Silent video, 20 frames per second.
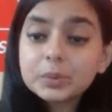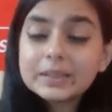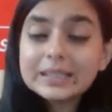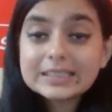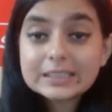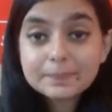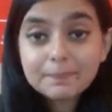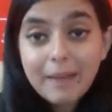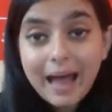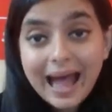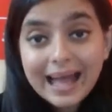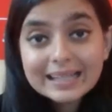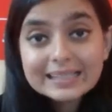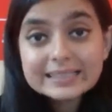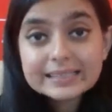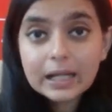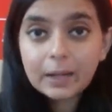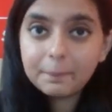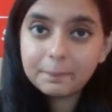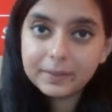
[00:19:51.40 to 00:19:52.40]
this
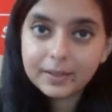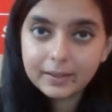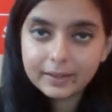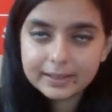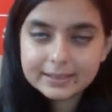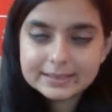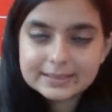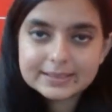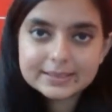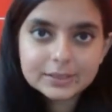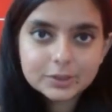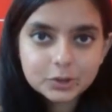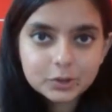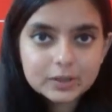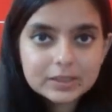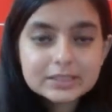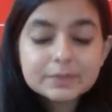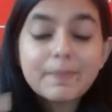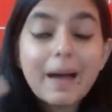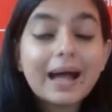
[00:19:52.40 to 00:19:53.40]
man's appearance, to
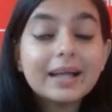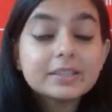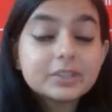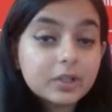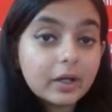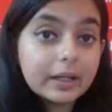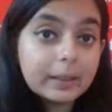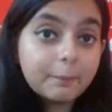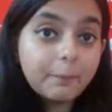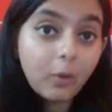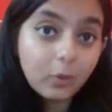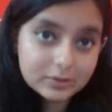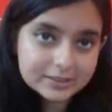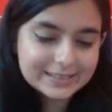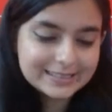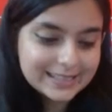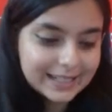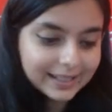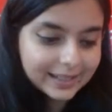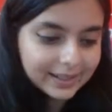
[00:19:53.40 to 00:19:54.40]
this man's, sorry,
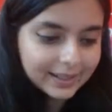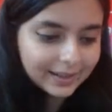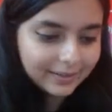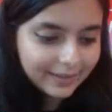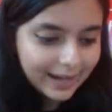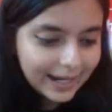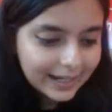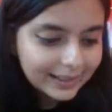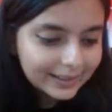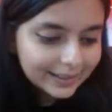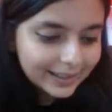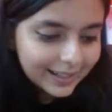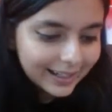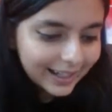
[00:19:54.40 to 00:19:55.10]
boasting, right?